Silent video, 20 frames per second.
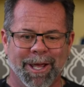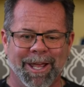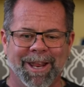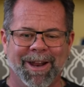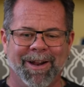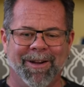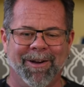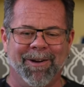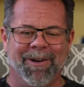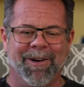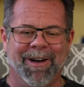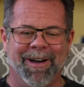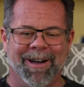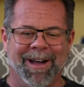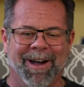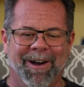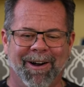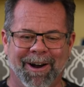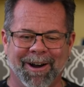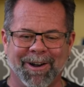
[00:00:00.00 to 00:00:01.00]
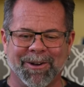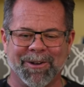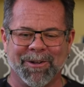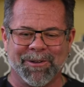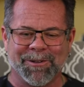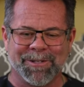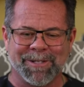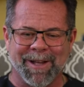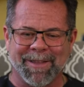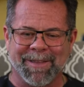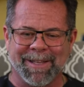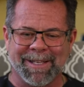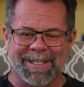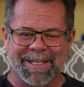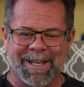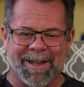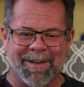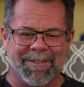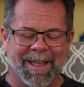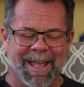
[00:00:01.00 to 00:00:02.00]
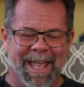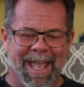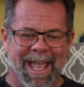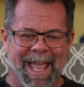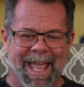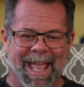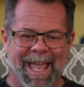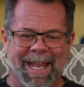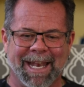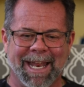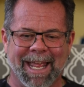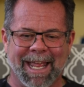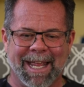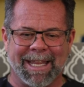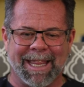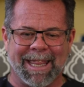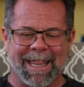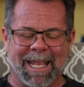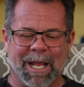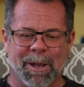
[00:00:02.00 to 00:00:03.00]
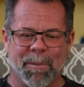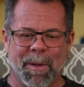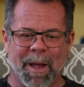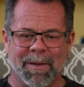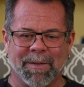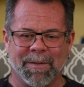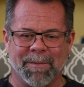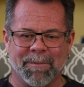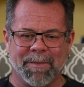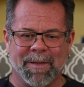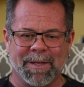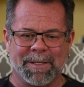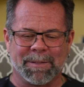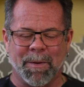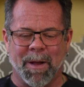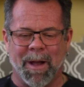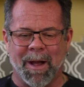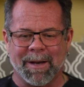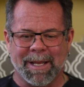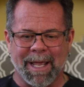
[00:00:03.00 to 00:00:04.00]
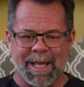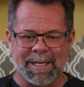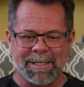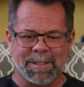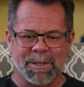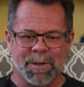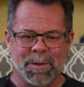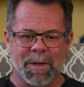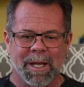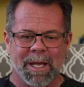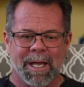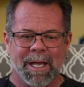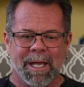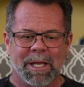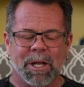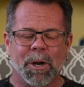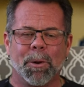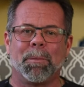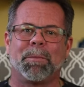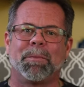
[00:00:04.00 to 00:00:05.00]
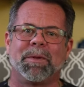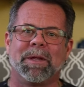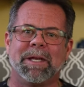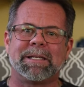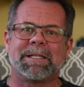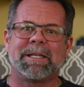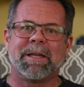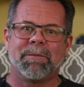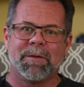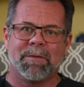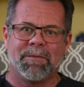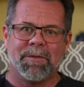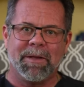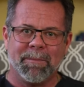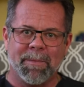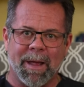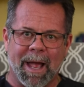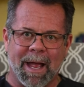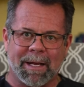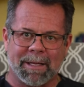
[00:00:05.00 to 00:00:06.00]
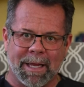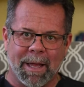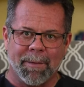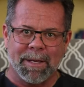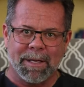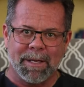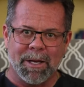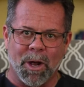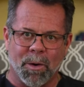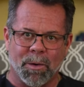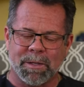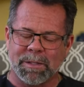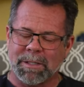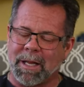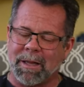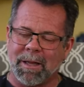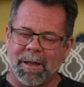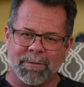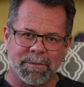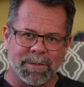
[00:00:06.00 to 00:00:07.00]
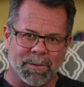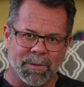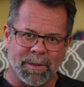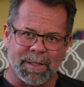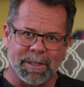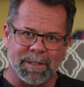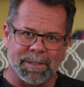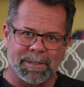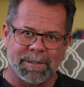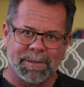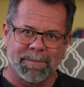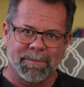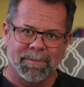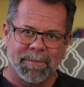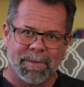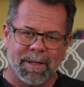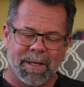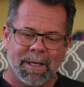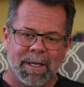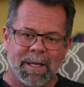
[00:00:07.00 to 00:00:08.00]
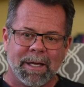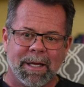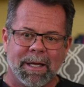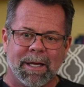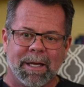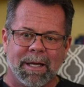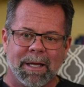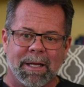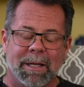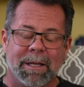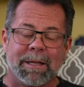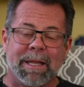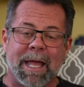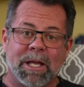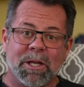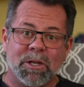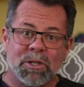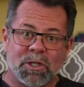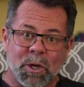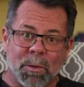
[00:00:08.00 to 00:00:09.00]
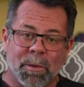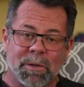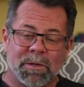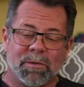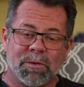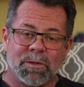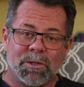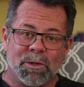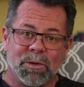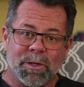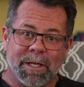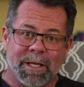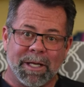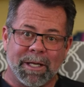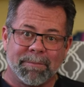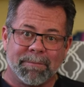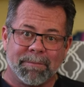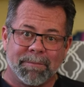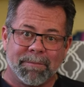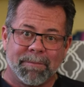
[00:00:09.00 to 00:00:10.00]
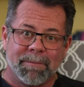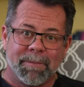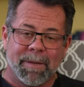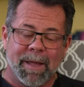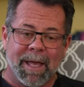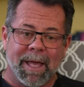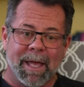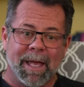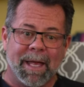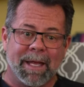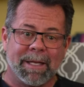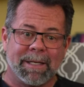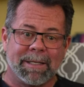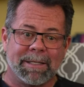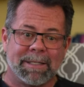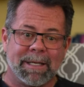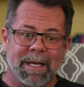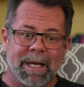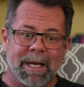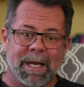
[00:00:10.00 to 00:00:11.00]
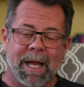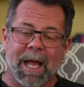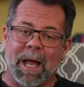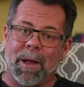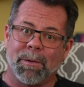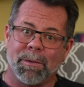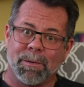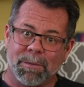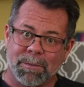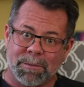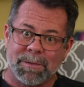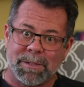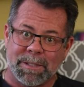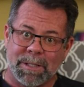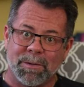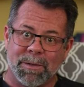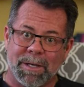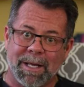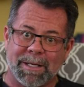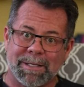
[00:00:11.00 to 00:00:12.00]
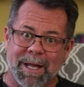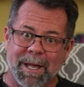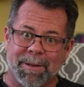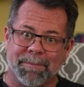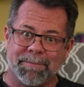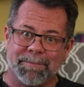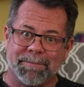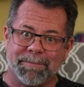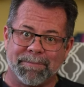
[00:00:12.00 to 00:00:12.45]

you know, articles on these stuff and and thinking about this podcast. So, you know, please give me feedback. Let me know because I love doing this. Thank you so much for tuning in, and uh, I will see you next time.